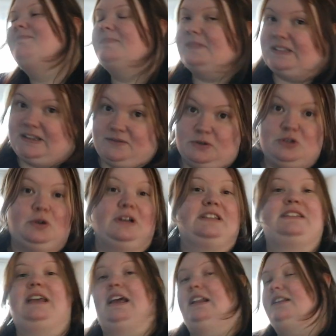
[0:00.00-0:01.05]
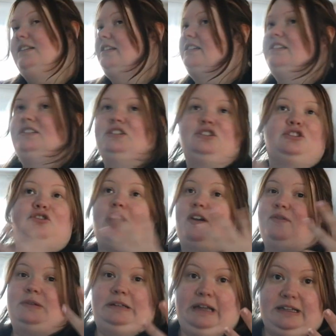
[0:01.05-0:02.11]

because I have no choice, and this is driving me